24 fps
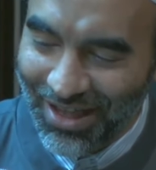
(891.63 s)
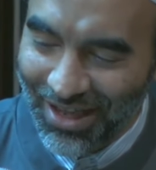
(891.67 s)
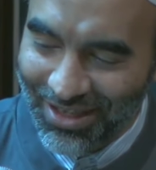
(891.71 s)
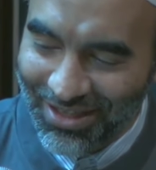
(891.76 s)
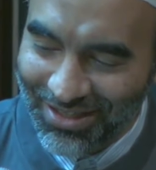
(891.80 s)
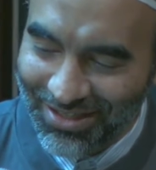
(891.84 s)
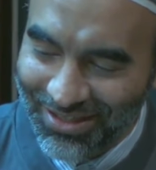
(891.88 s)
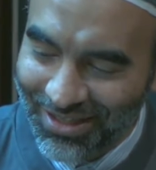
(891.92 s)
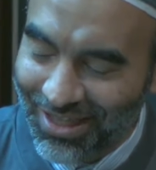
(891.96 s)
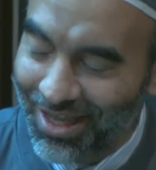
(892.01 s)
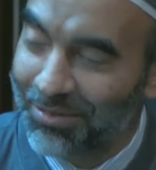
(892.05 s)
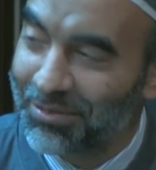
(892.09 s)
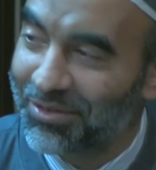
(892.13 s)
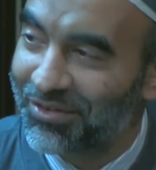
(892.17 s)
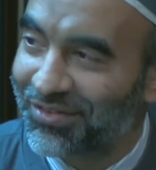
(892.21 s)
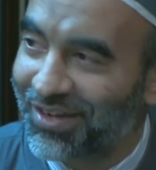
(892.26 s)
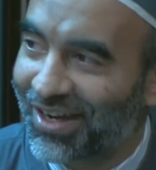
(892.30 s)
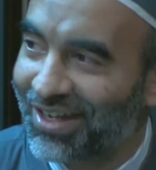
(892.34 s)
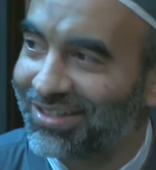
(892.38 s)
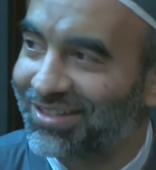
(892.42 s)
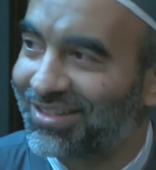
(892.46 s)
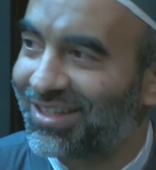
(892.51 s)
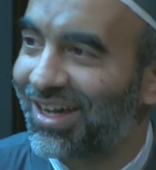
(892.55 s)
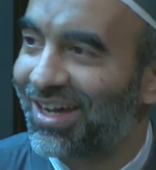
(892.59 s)
Islam of
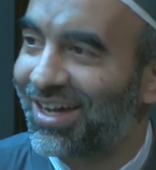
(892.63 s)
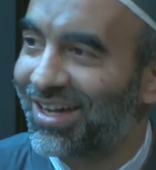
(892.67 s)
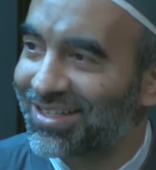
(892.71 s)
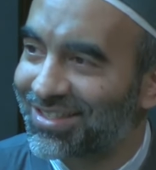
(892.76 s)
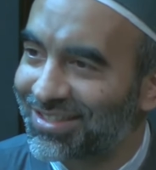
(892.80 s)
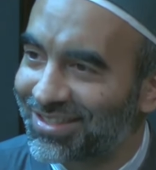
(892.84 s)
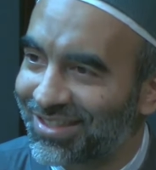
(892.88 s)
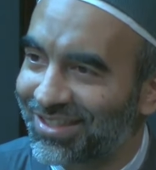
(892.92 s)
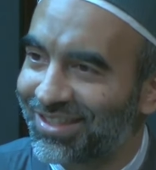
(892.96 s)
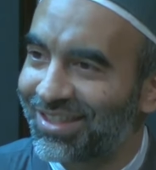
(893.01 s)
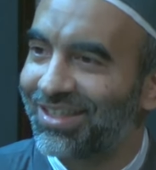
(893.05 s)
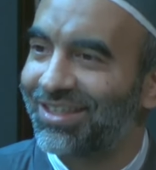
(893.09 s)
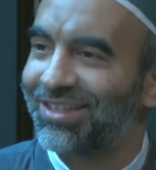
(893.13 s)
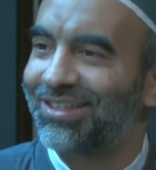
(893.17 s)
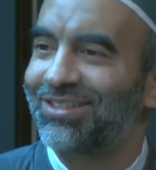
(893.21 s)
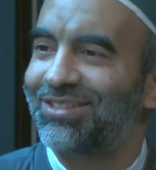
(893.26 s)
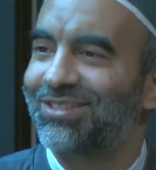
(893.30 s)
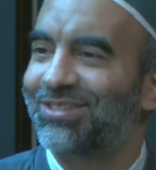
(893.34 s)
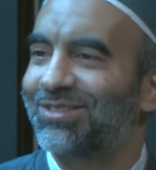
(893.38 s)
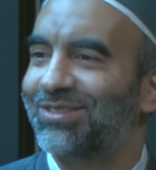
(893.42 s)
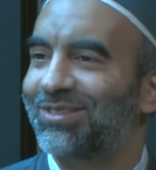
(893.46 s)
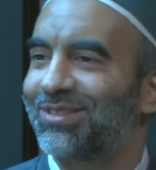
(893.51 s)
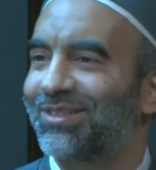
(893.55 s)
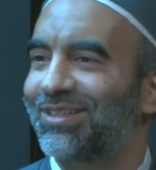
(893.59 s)
Adas
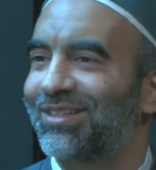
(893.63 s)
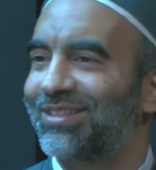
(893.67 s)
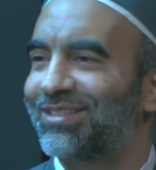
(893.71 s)
is